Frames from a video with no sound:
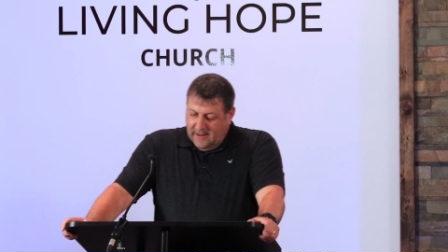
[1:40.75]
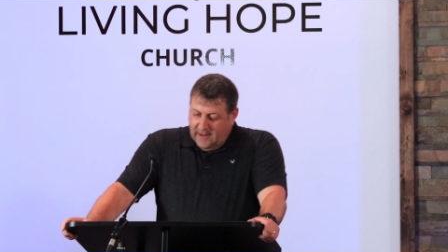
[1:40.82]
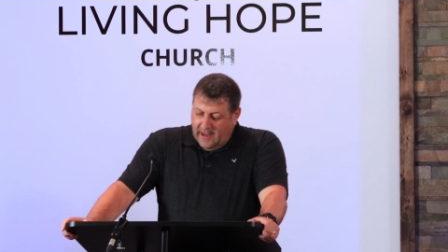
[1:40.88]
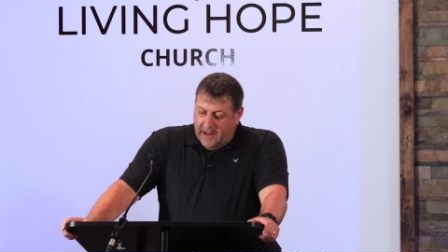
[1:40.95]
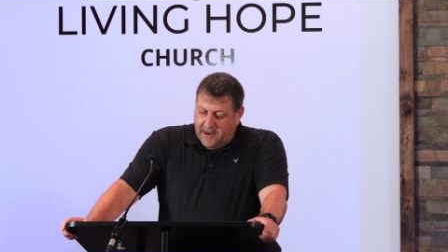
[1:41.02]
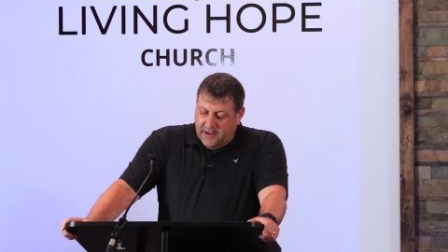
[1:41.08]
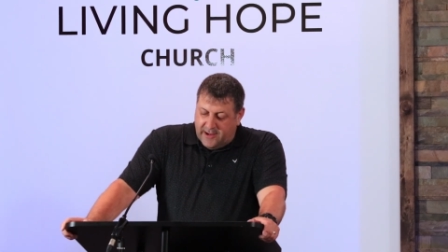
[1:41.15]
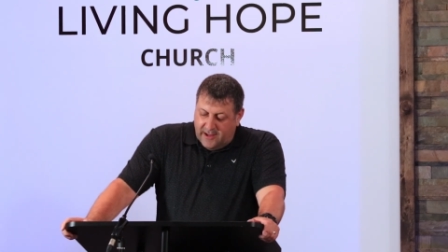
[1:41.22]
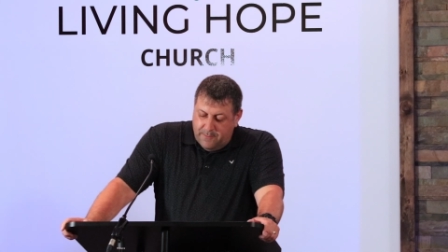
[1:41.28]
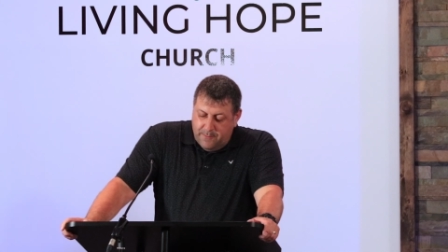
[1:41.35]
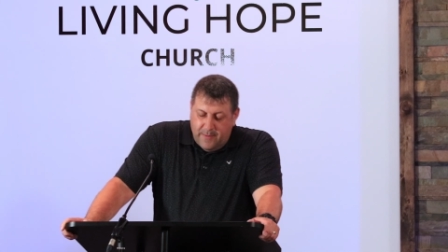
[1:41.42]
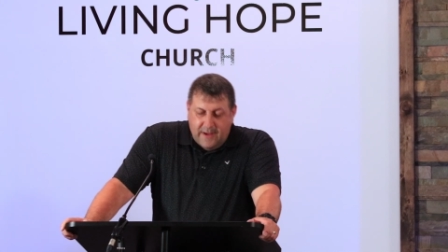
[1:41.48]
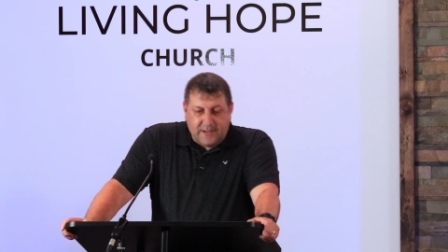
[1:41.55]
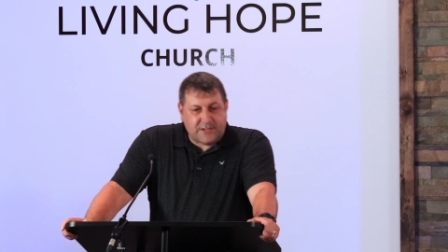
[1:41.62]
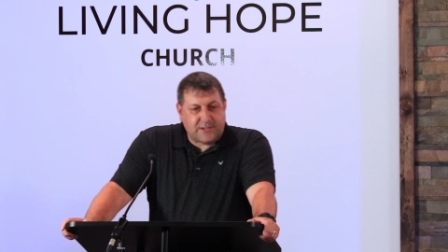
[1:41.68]
And you can
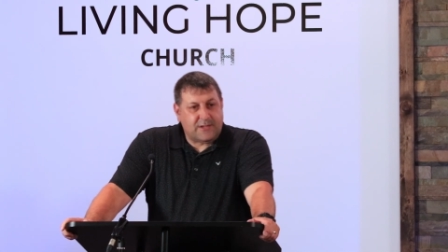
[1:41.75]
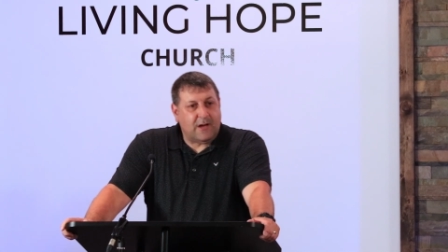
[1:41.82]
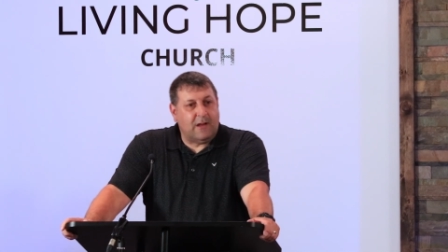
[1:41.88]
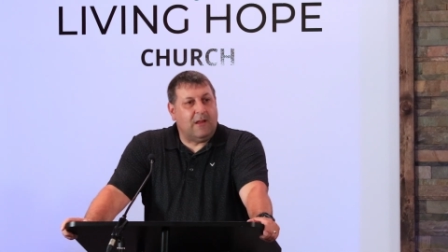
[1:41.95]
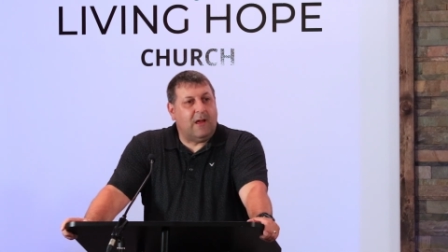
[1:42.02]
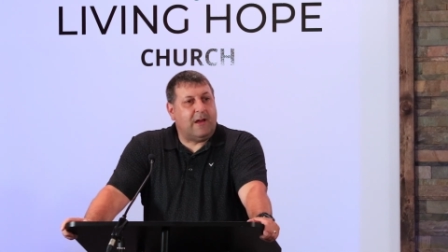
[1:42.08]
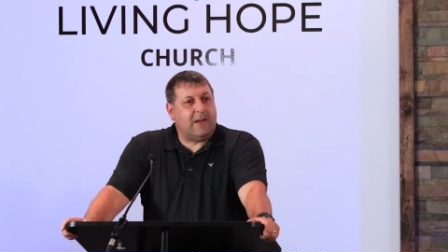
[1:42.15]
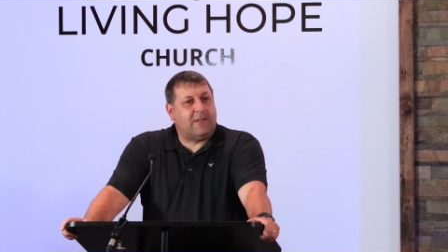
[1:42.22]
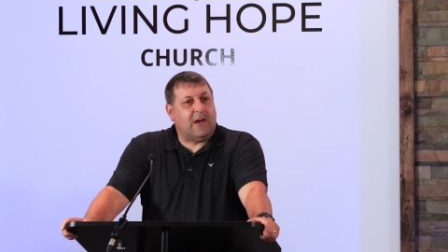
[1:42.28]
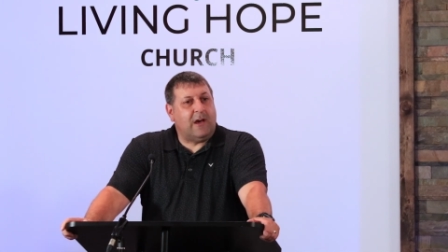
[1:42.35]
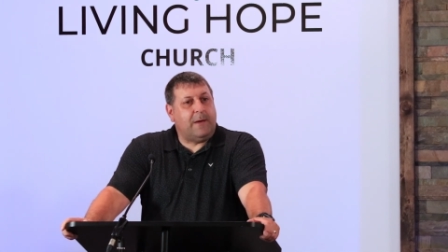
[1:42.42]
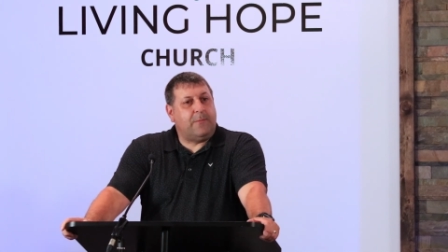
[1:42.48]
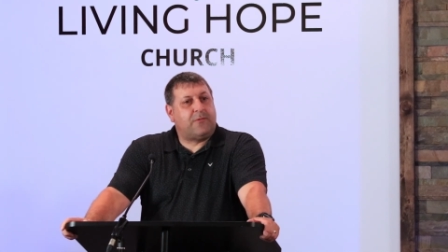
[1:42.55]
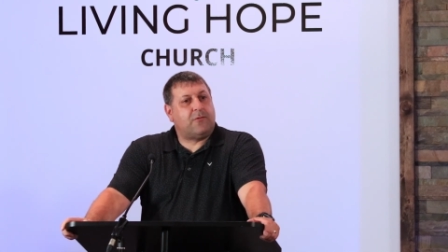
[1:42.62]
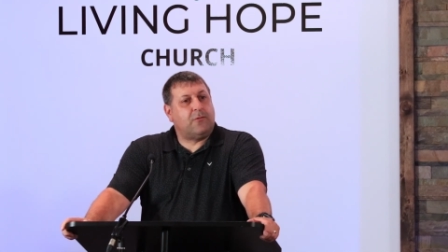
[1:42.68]
miss a lot of
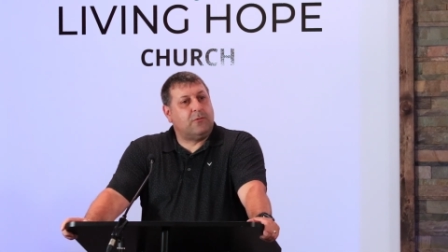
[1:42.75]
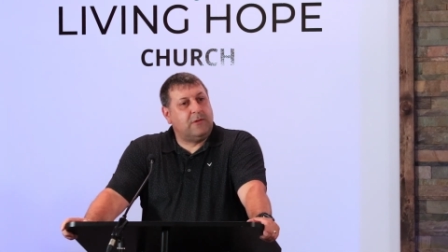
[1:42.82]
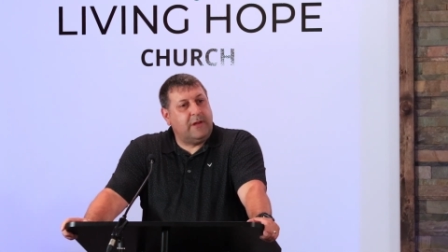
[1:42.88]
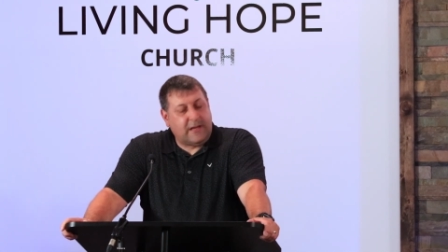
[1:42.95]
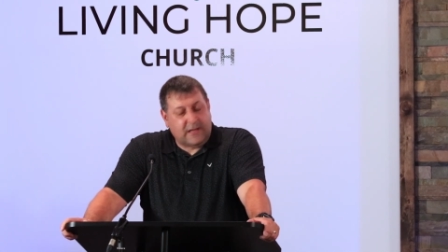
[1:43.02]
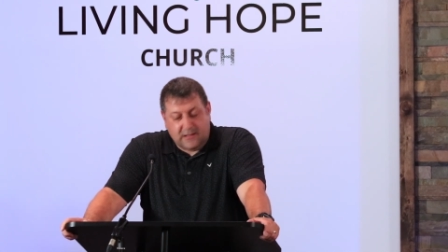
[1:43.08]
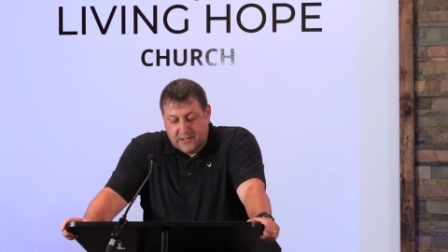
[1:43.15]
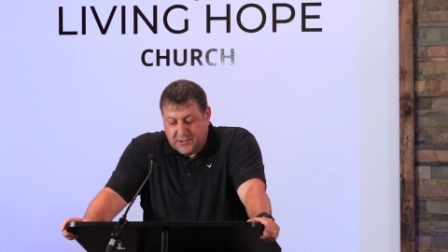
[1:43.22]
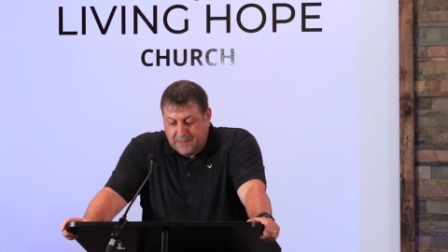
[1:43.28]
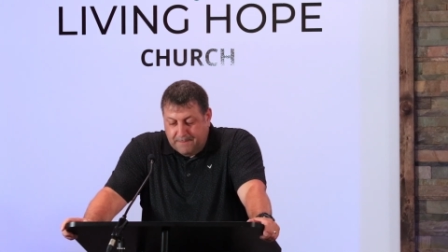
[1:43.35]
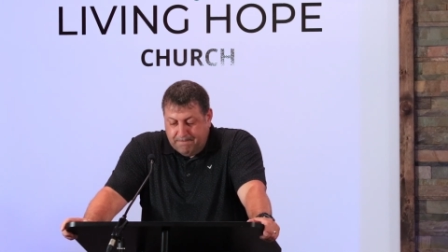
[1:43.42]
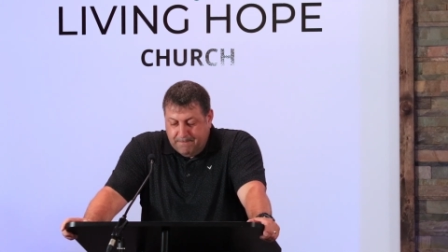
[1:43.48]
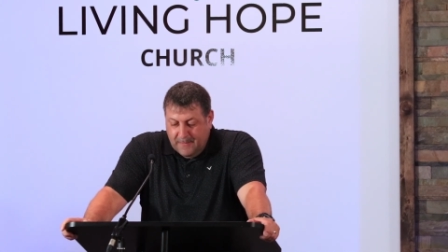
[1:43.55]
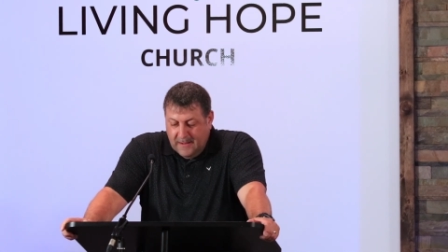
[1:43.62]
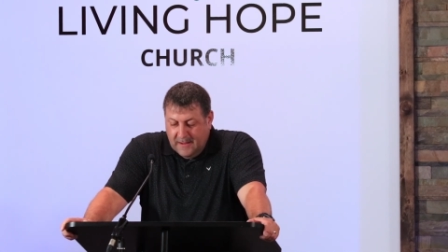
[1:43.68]
times through
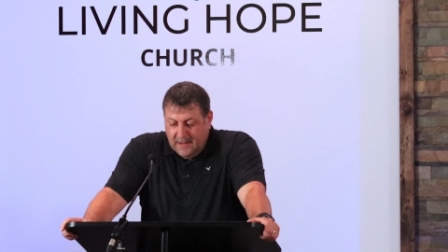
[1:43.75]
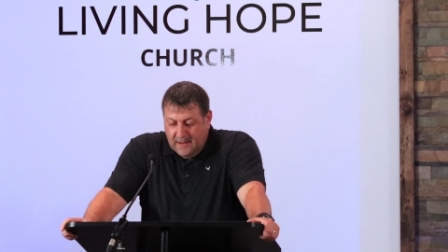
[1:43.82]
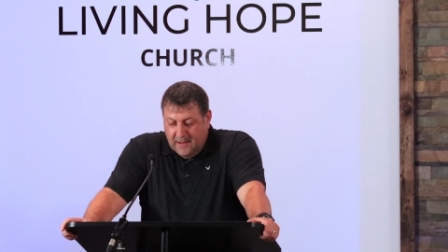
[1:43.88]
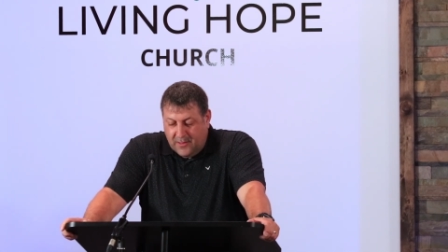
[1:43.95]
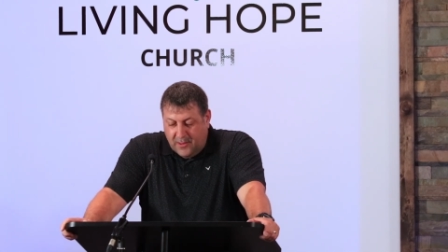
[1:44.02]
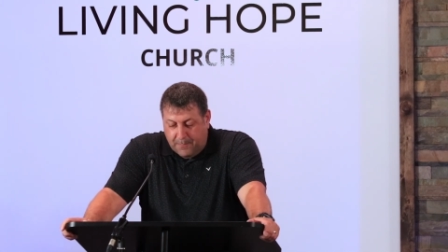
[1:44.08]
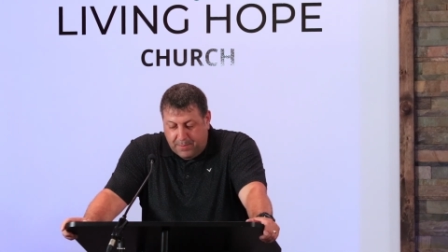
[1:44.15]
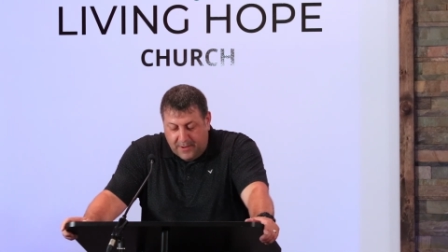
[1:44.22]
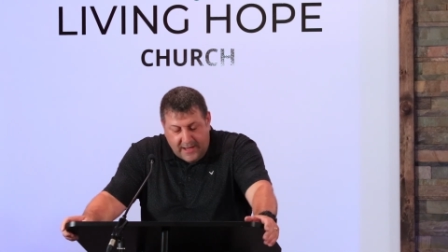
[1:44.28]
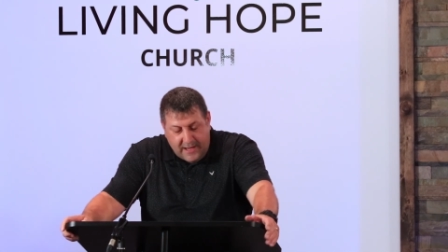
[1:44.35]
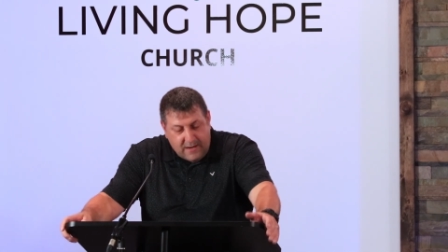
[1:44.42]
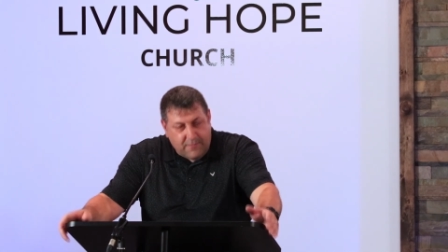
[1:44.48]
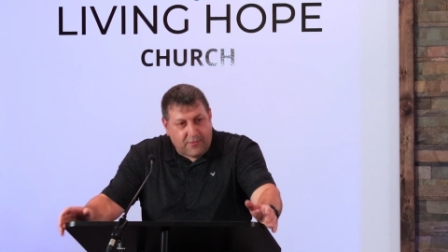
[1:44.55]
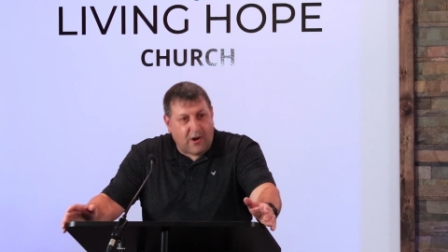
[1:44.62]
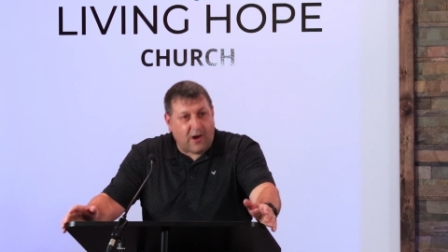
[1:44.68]
legalism the
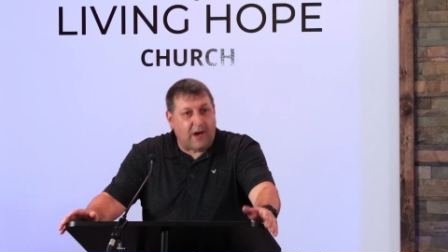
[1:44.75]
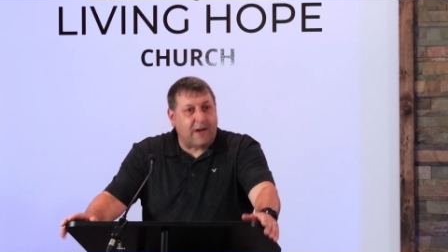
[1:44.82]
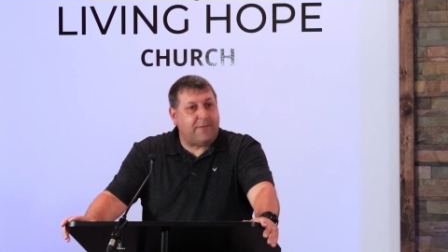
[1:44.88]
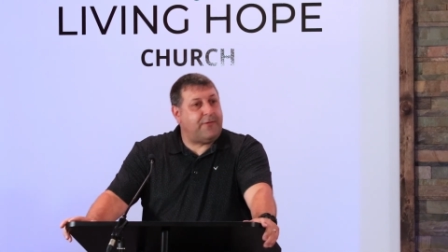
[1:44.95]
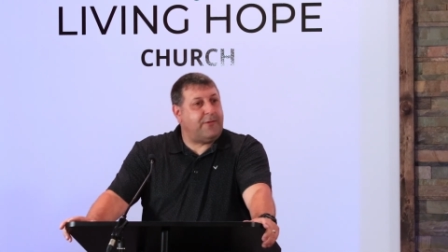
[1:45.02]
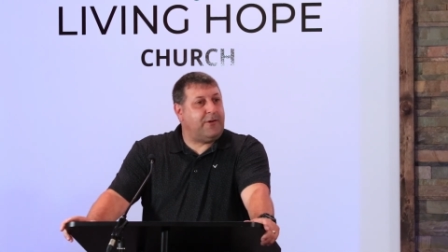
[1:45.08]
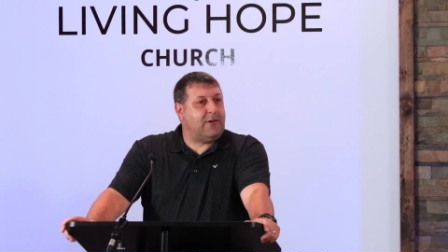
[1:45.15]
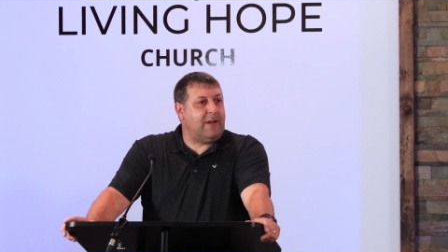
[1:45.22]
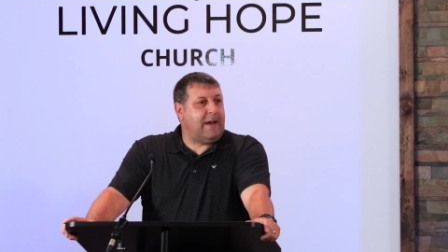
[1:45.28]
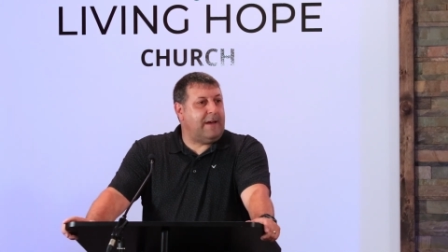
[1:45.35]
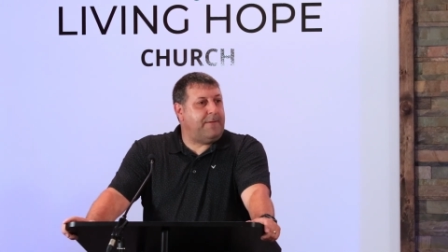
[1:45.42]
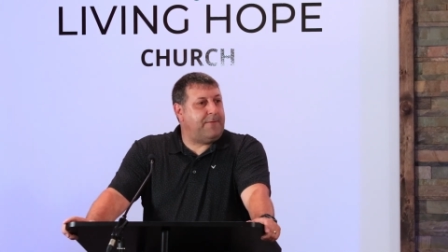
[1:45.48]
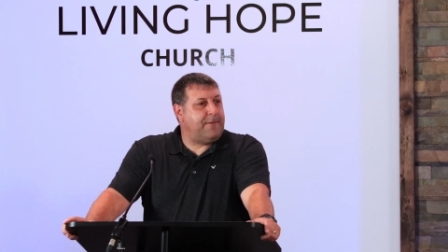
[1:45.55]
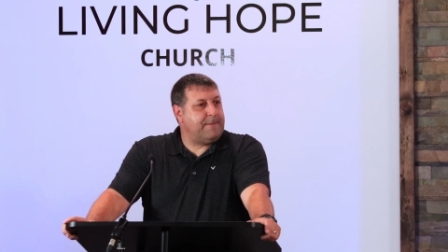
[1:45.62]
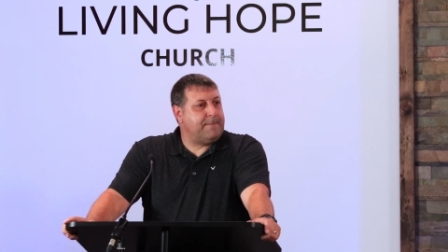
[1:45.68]
plan of God for your
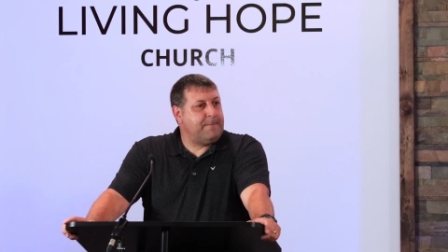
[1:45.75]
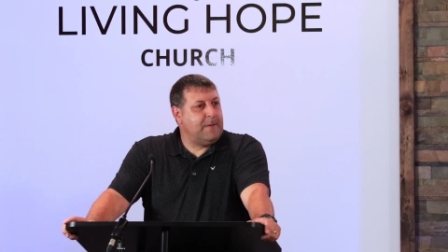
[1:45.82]
life.